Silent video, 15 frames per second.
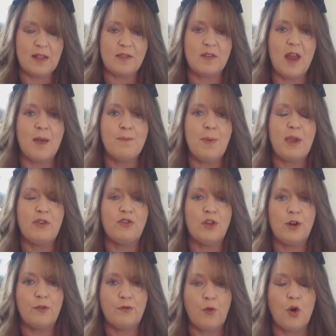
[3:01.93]
It's not based
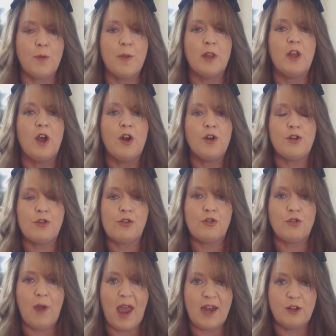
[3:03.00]
on a formula or a
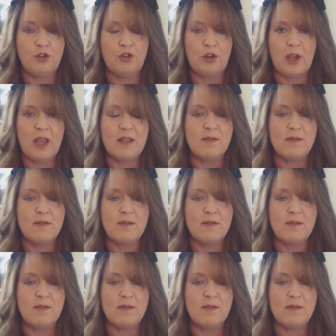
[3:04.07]
strategy